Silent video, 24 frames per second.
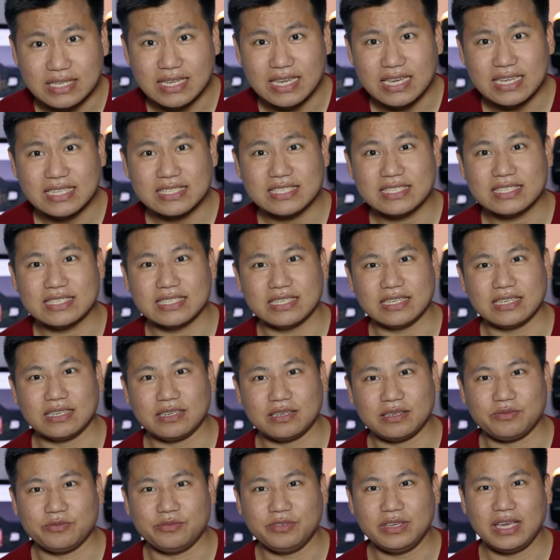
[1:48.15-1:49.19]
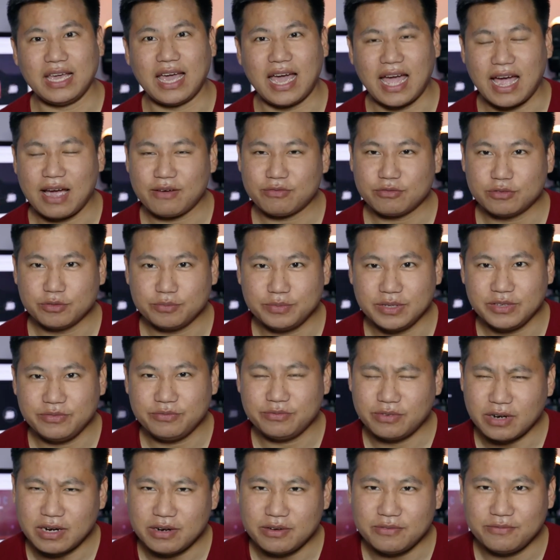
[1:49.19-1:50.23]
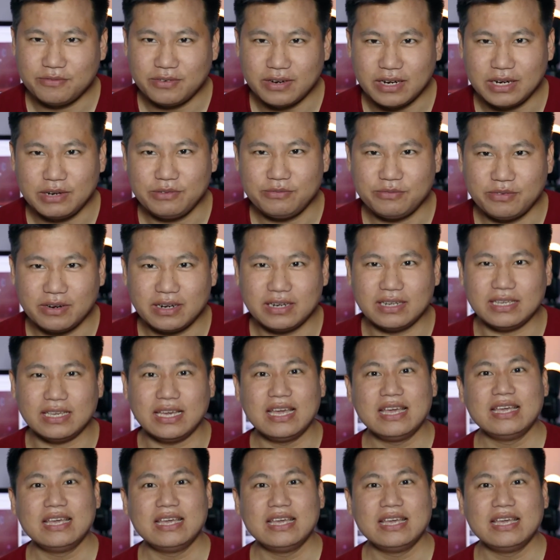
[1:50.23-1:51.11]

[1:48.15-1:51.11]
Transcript: Yes, we have to be very